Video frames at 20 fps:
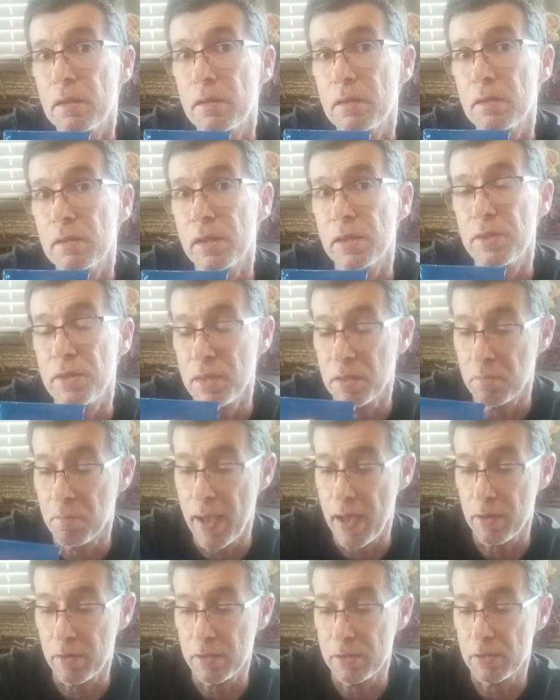lithium
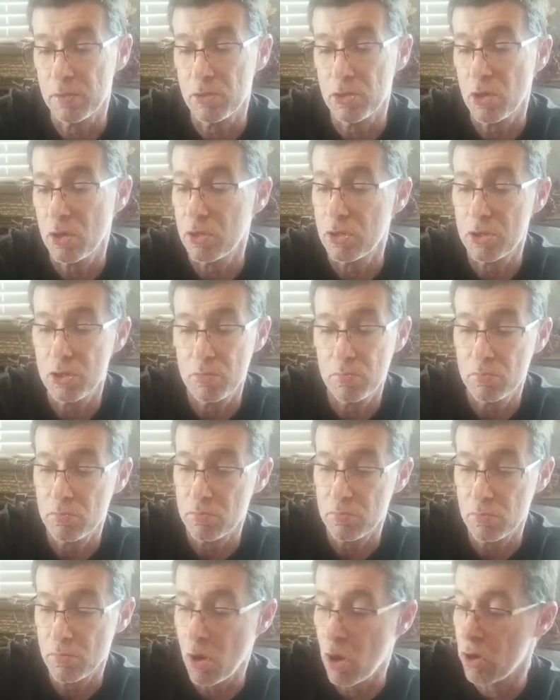batteries. They'll charge
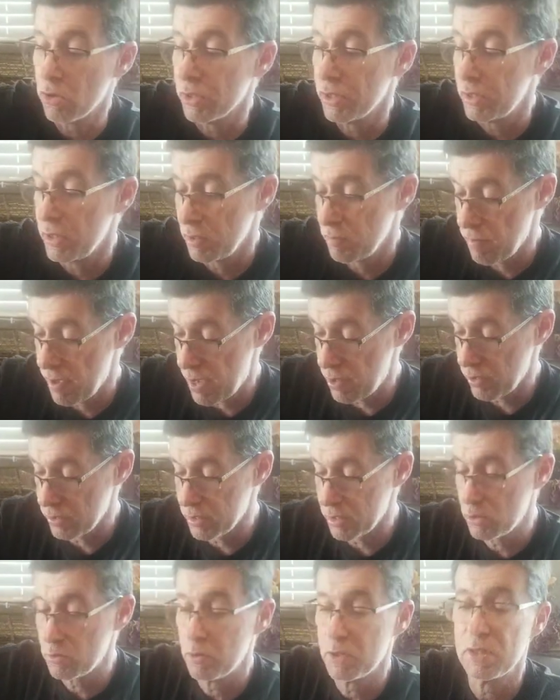all lithium batteries.
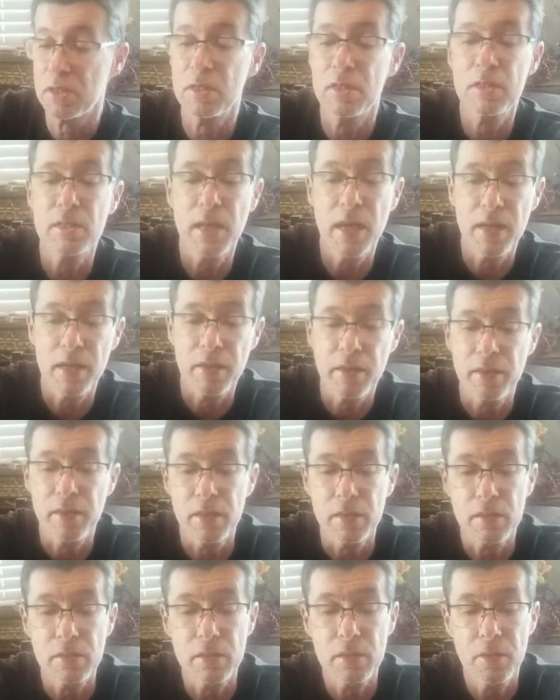That's what's inside of
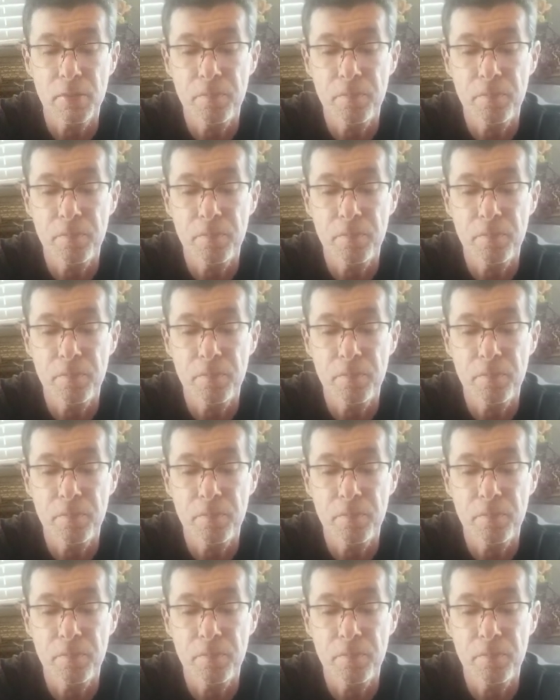this.